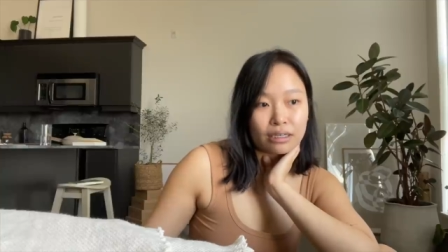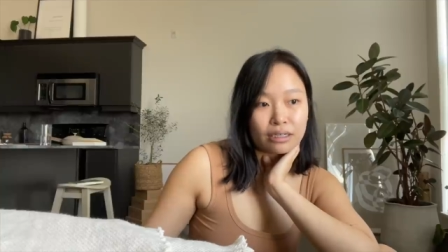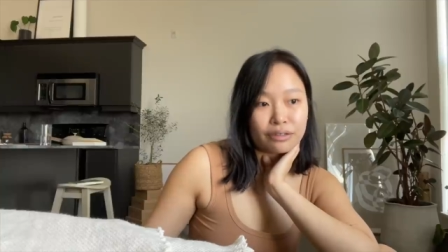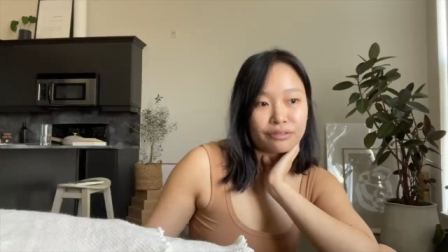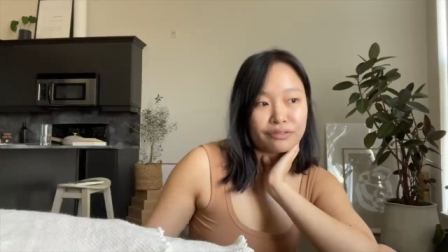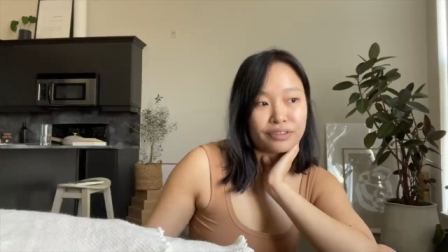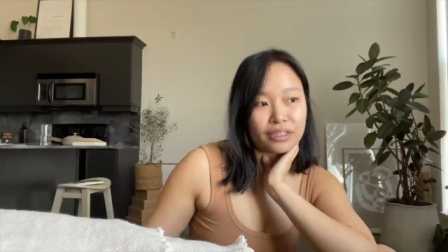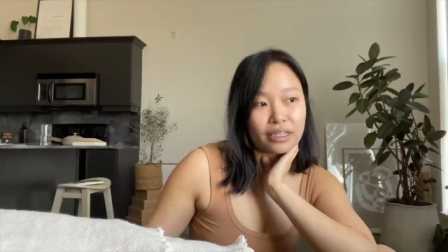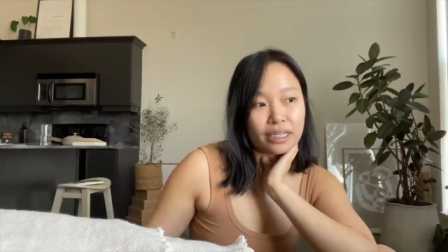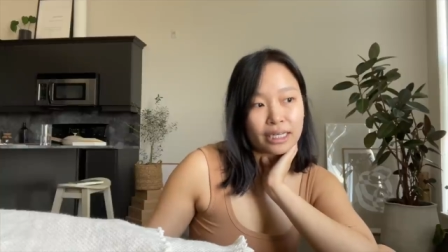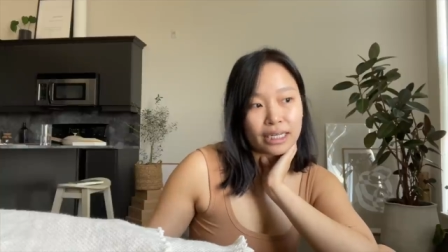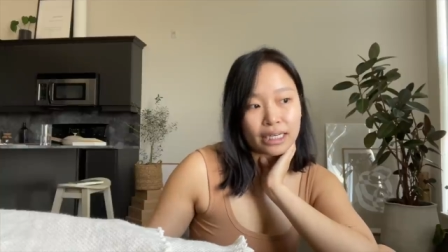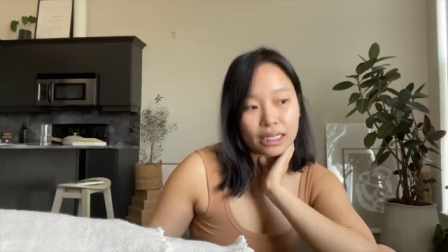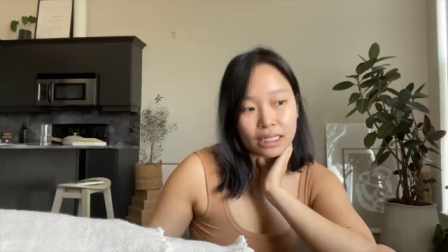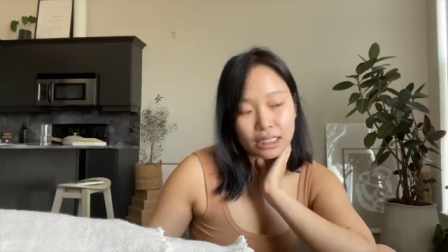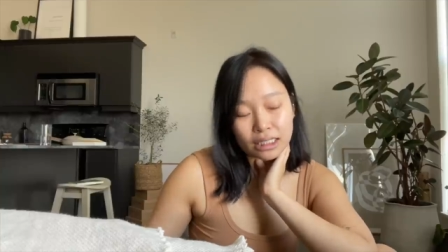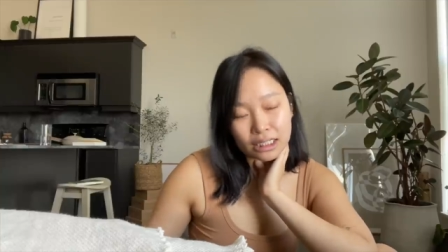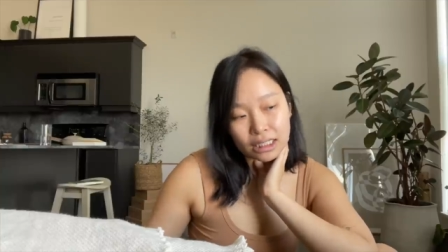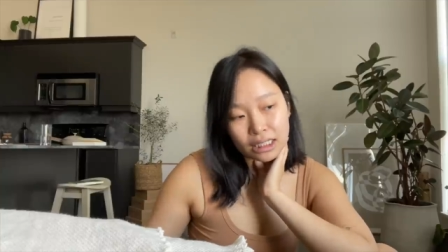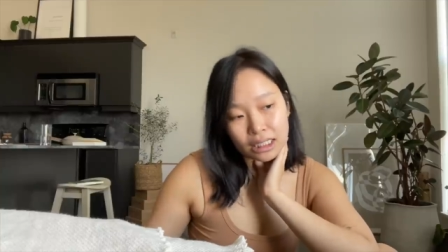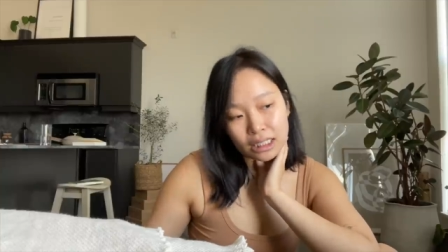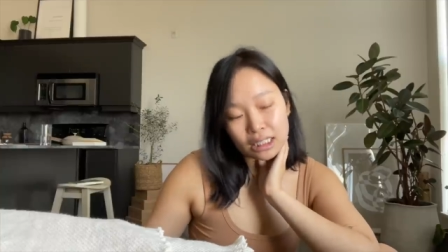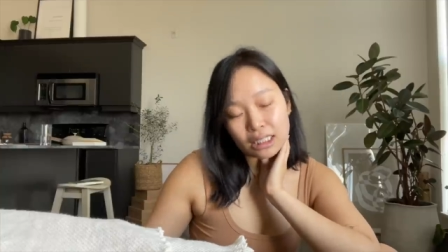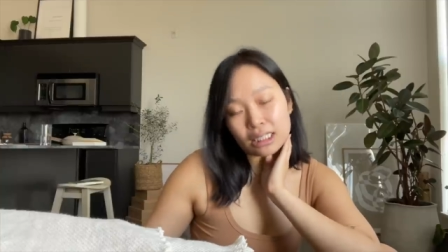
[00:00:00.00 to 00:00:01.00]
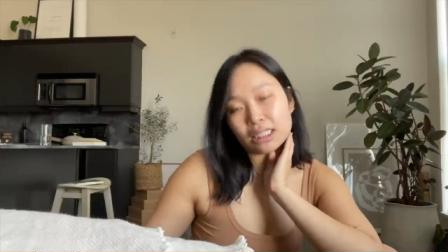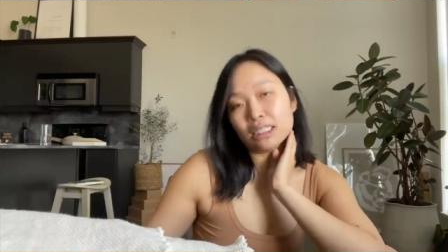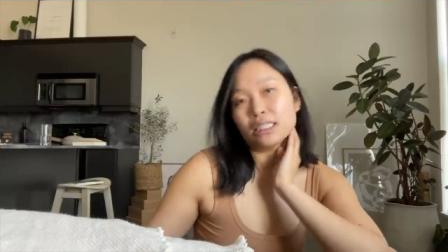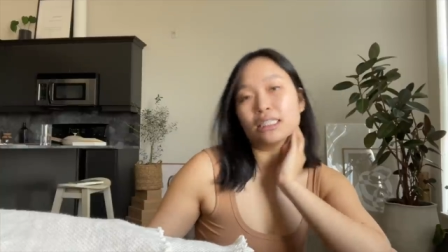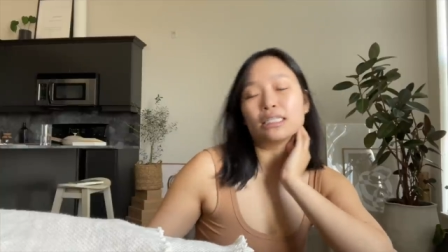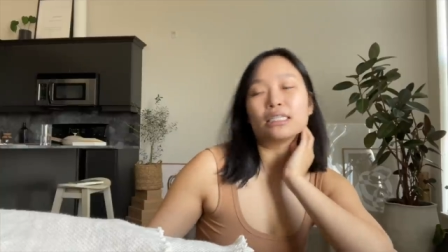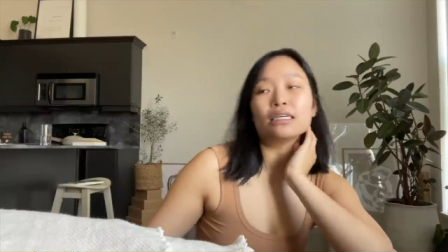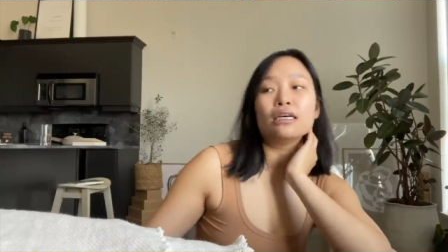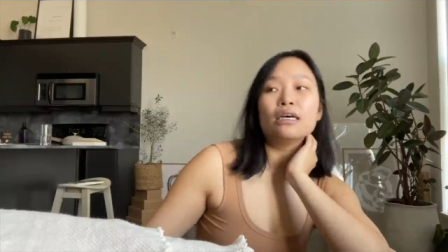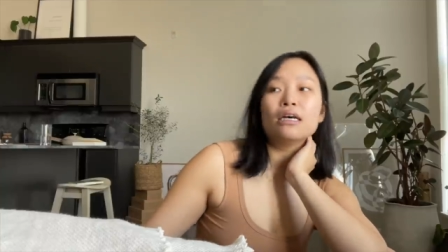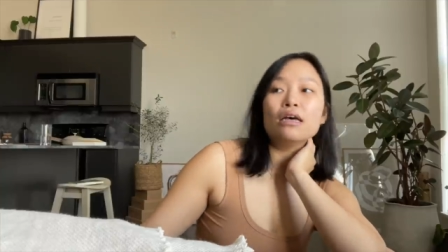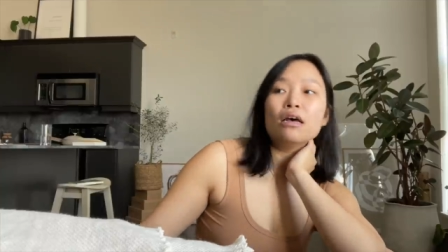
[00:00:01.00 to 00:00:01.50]
of feeling guilty and
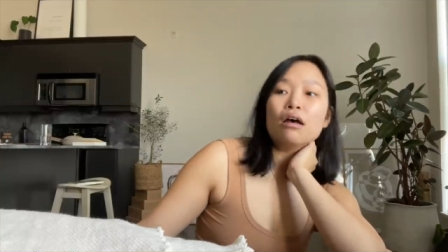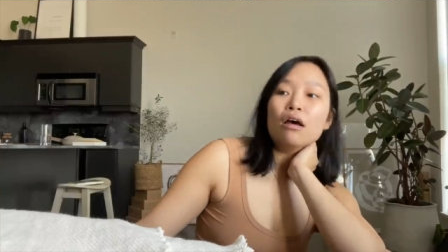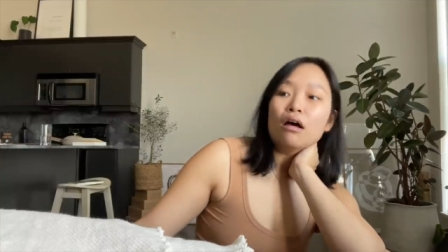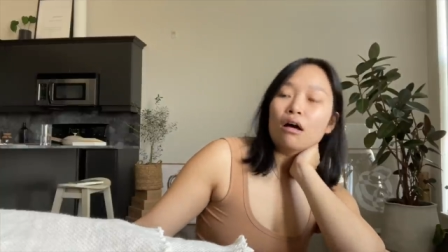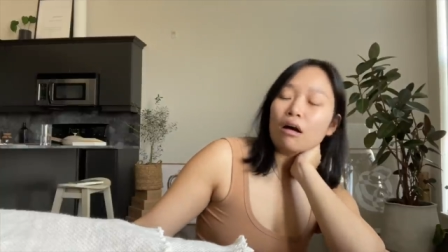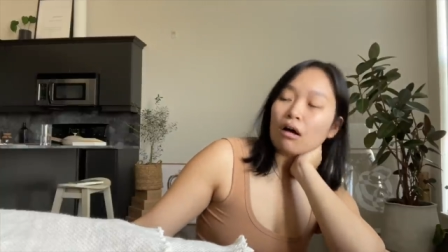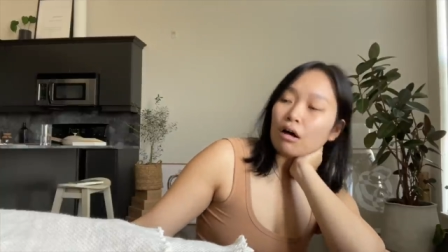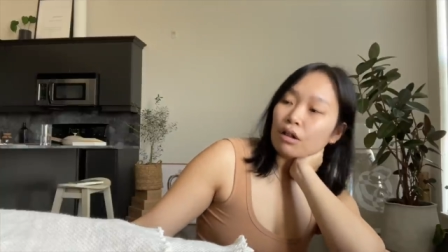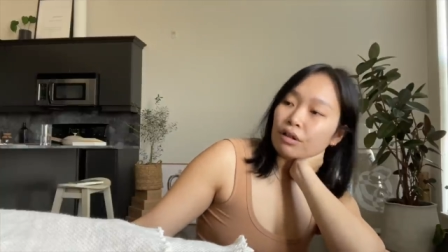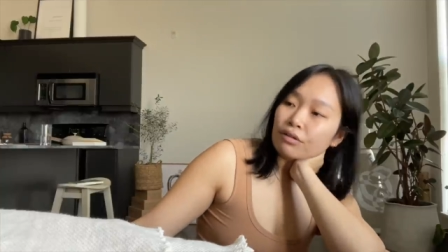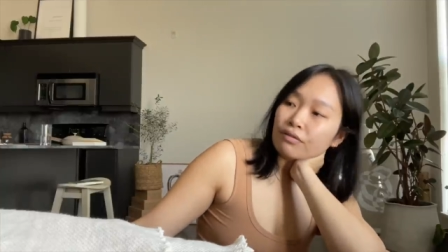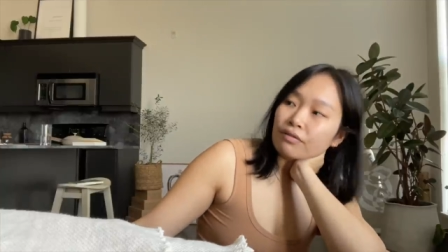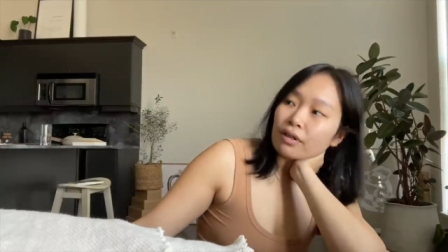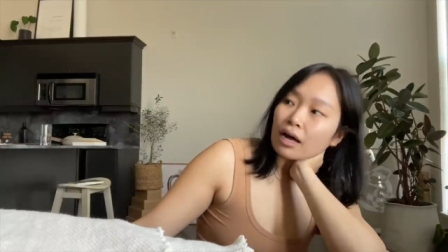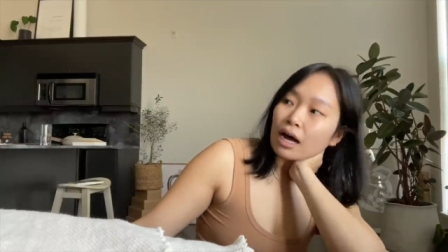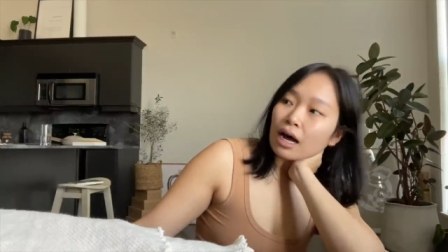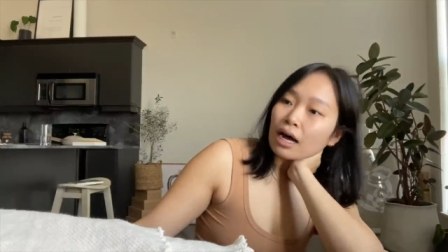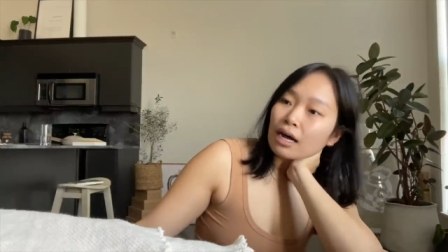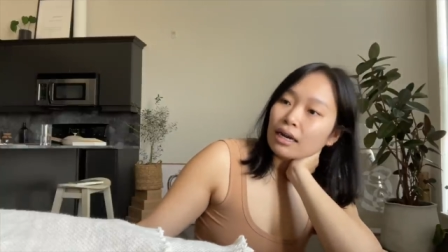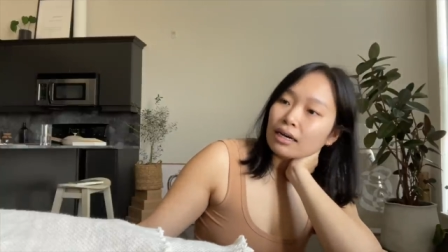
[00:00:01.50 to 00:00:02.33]
all of that.